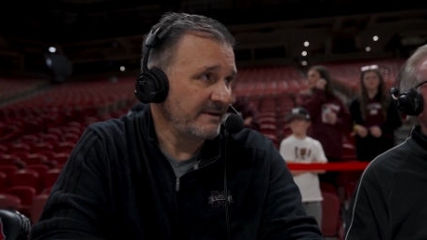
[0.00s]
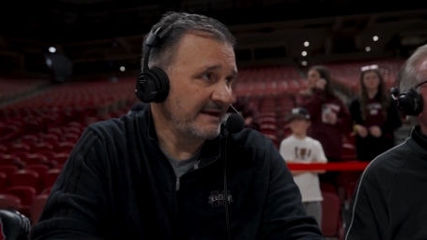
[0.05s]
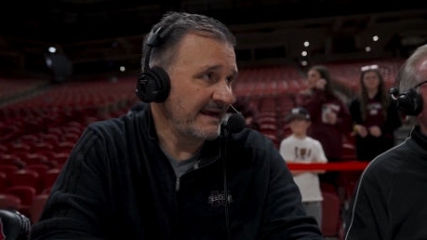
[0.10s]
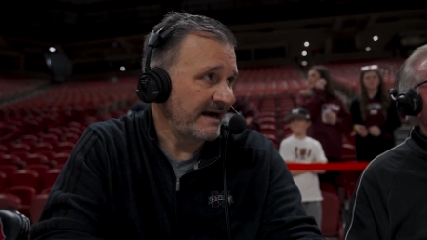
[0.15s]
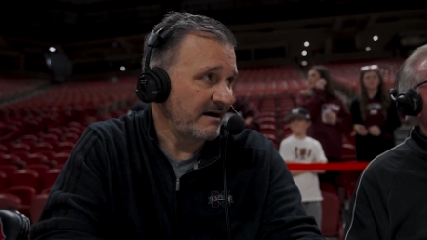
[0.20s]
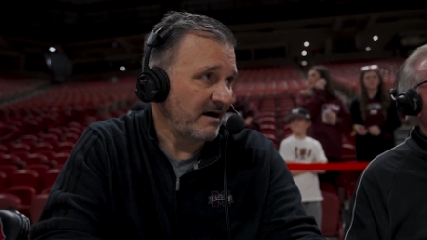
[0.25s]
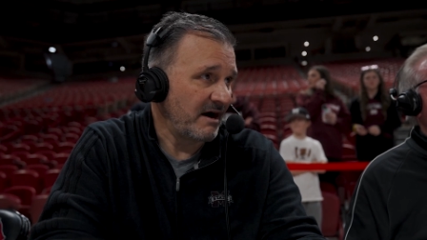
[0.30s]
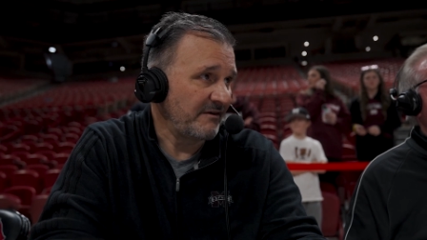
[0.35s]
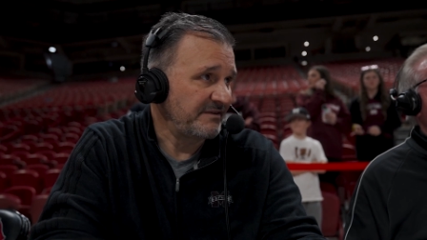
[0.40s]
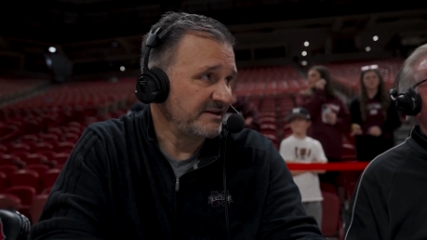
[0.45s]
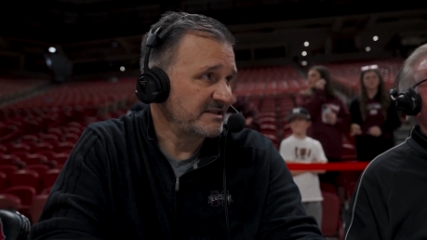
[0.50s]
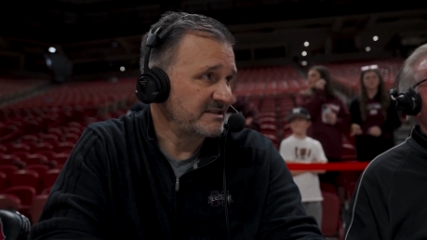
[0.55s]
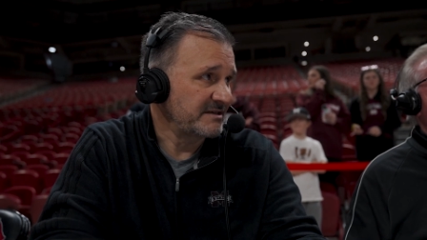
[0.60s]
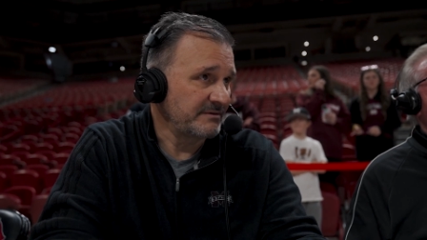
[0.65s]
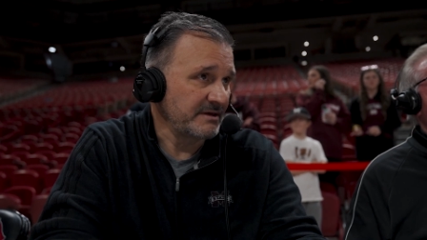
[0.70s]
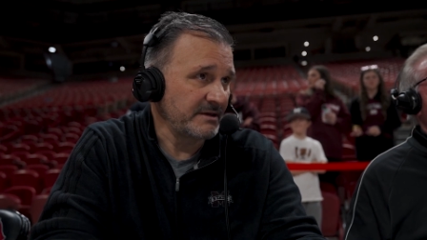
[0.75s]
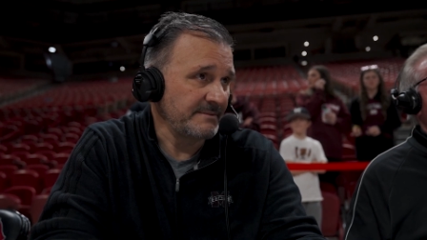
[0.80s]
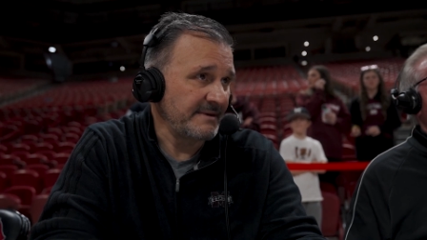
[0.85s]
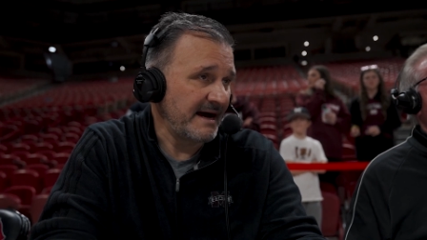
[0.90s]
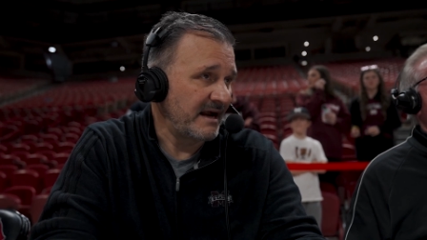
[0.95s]
He got an
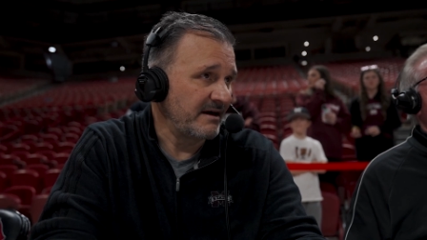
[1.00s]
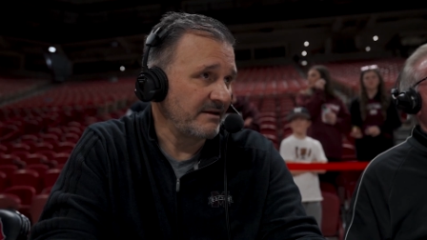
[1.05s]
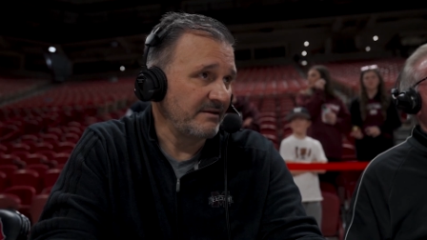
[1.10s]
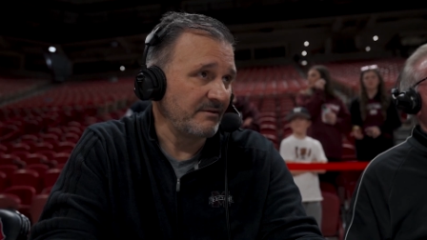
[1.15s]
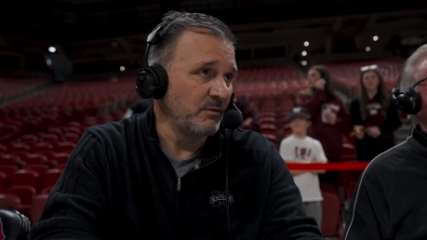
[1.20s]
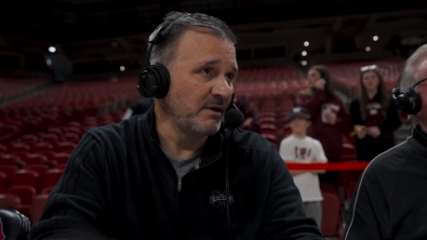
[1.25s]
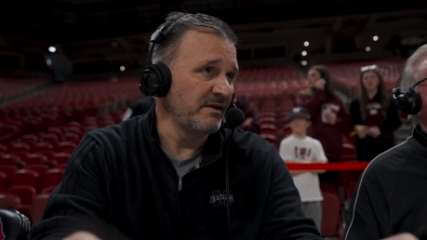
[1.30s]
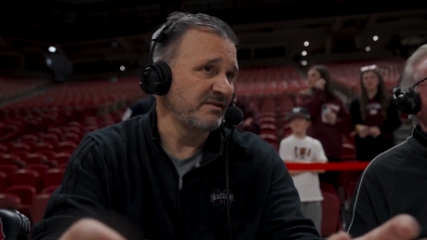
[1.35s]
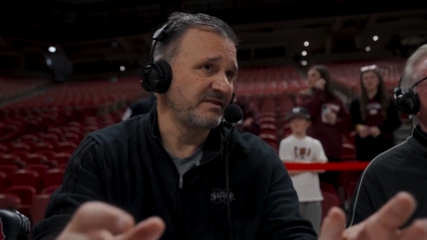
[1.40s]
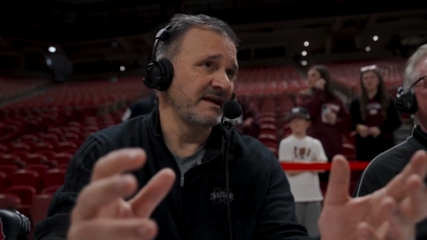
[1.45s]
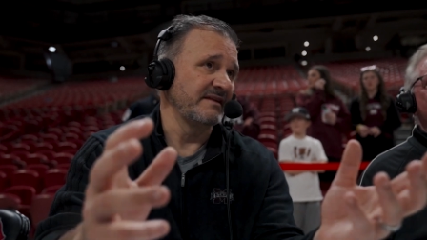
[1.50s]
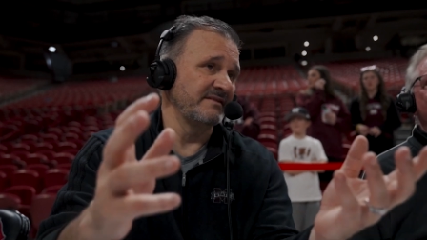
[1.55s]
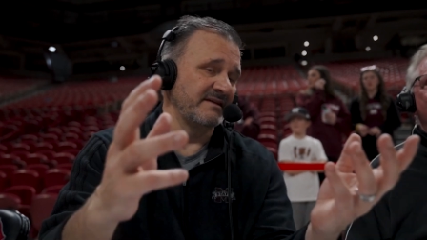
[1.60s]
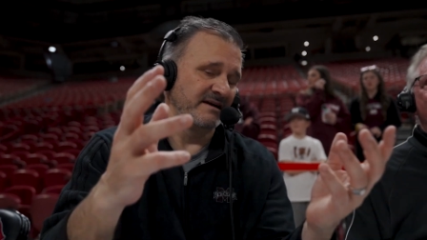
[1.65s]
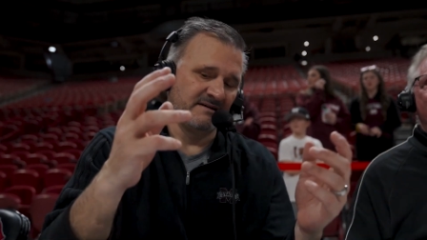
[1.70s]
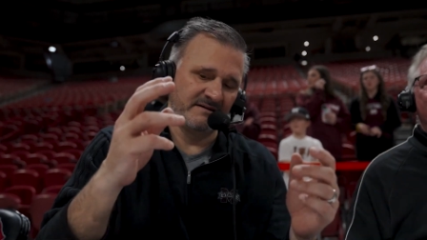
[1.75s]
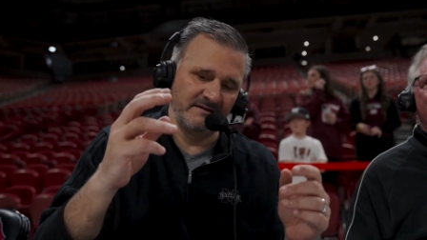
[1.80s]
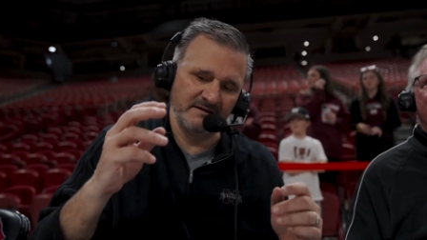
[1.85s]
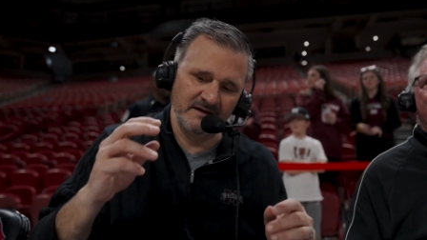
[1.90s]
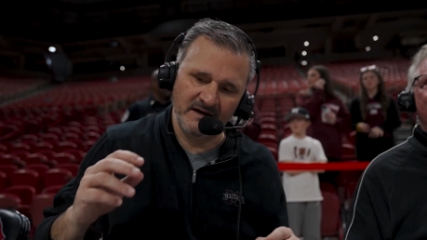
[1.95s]
offensive rebound, and one thing
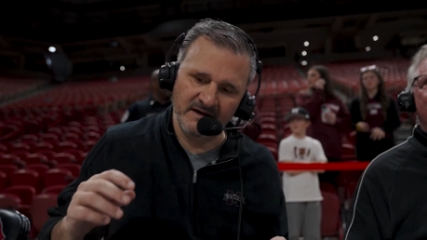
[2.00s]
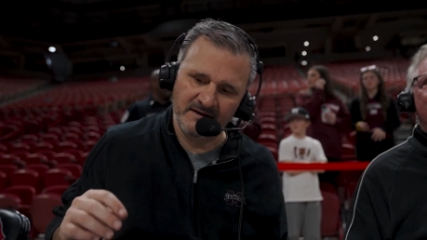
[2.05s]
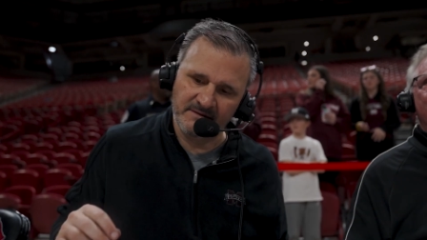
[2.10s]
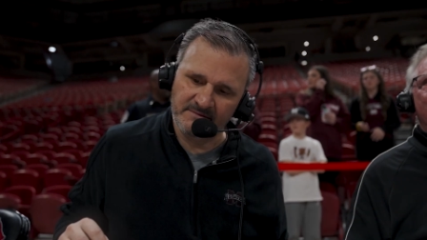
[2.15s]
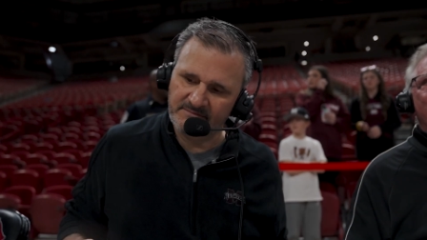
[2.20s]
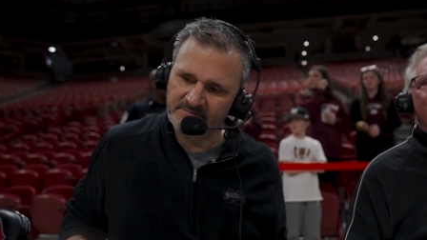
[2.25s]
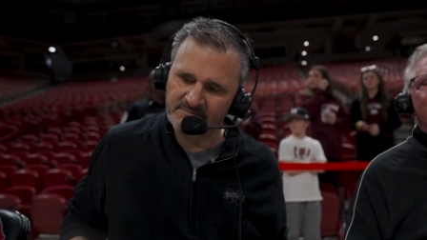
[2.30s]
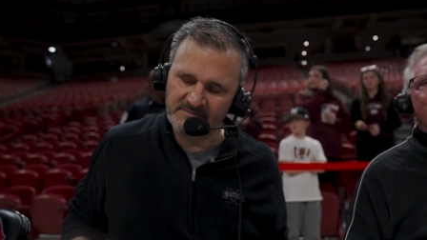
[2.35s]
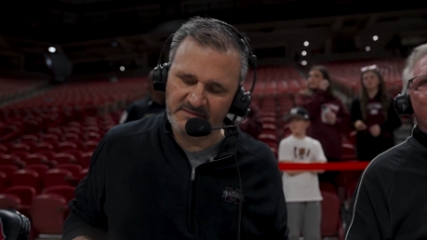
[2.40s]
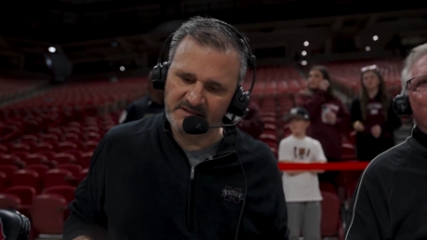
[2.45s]
that um,